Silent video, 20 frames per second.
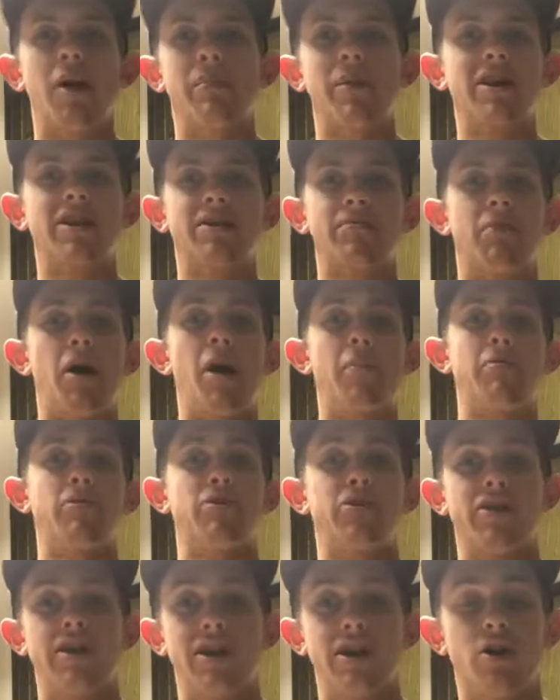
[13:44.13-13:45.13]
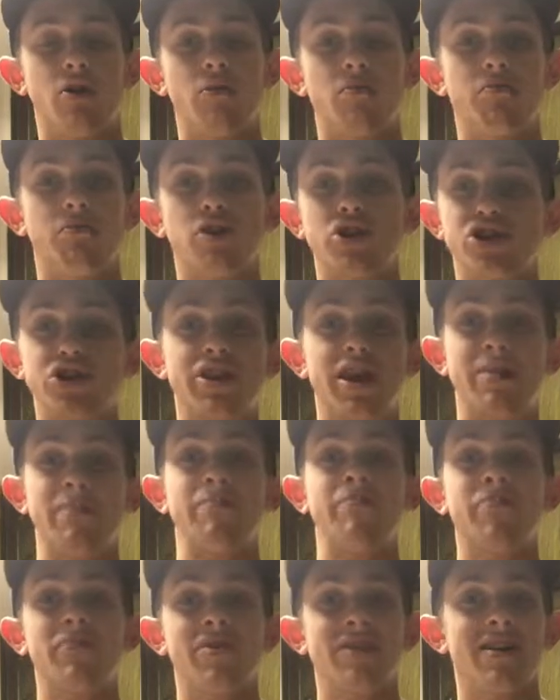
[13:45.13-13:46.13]
make them popular. They don't push them
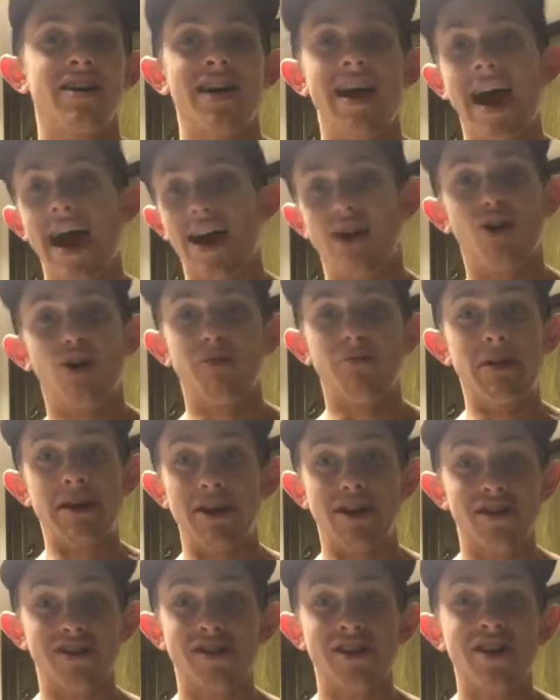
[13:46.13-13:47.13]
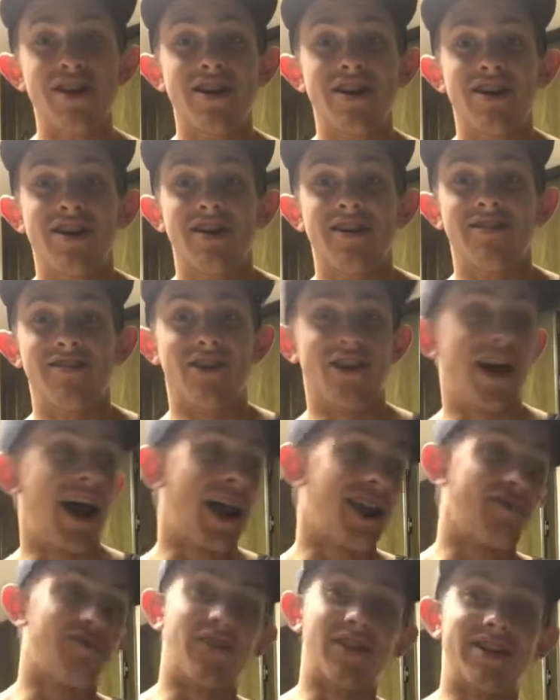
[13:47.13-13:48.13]
at all, because they're
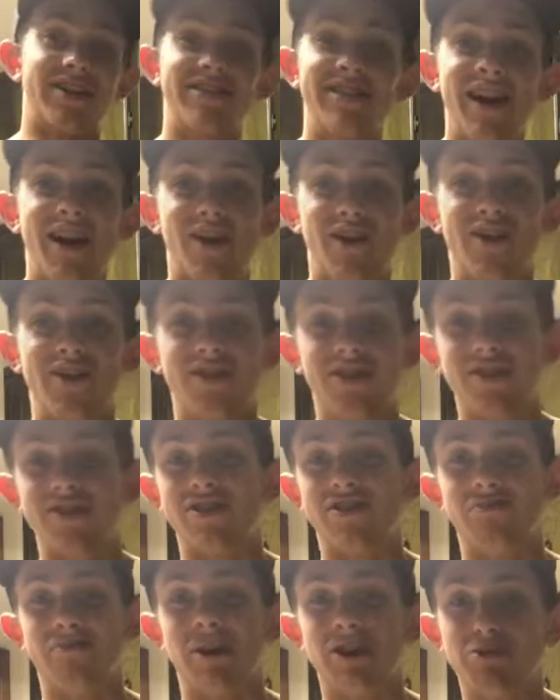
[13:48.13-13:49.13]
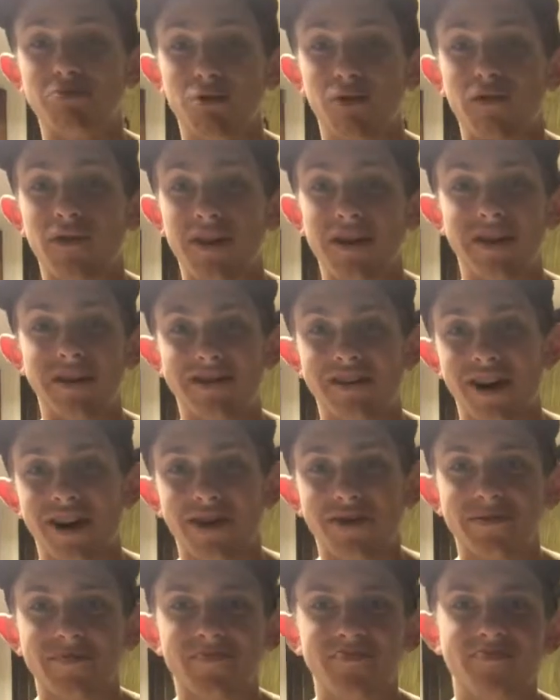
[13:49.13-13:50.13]
not as fun to sell. This is much more fun to
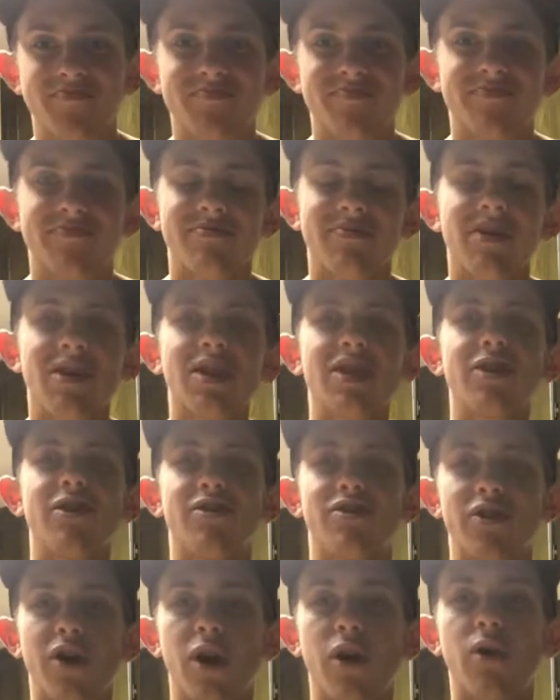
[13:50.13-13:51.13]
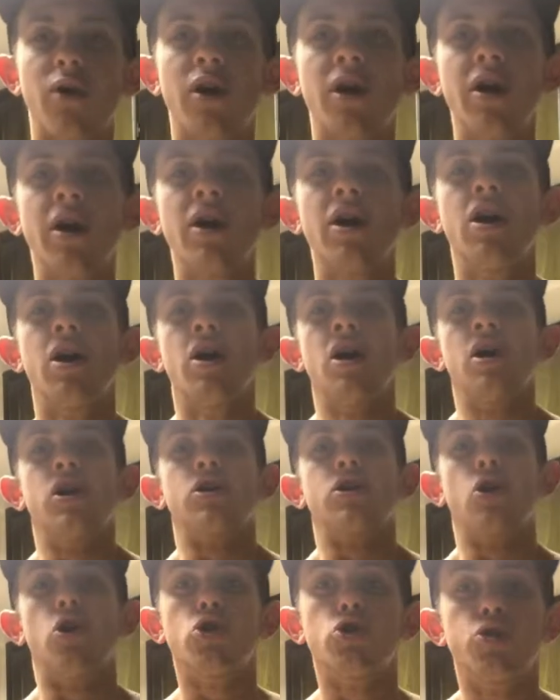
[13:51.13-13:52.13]
sell. So
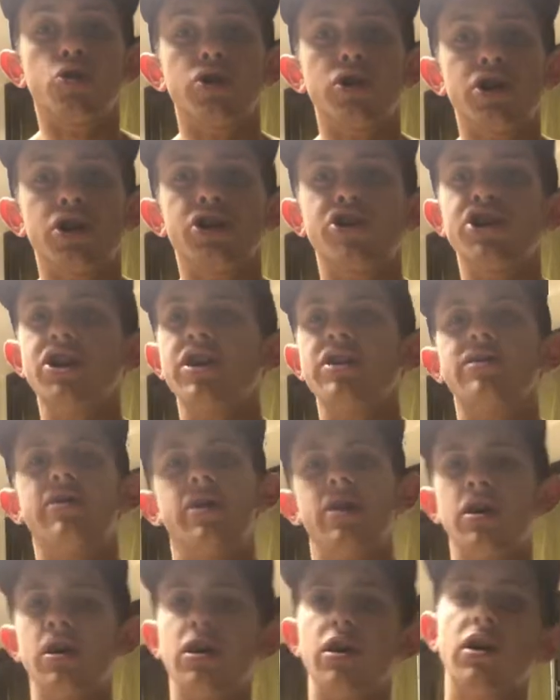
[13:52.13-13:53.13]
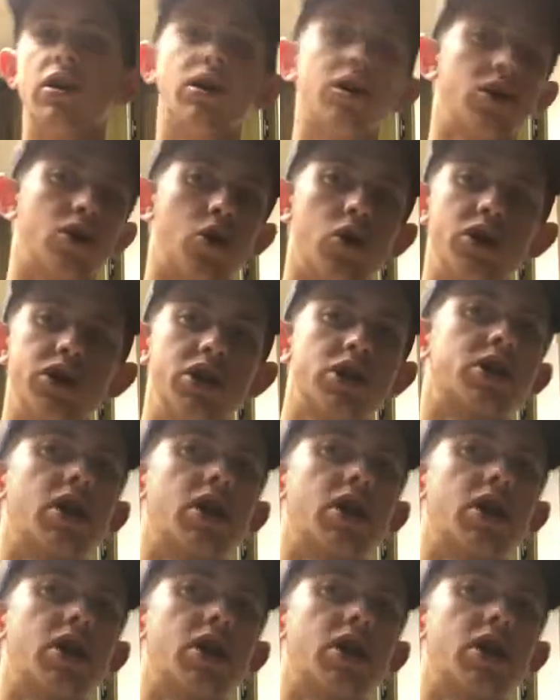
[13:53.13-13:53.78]
go into your GNC, go into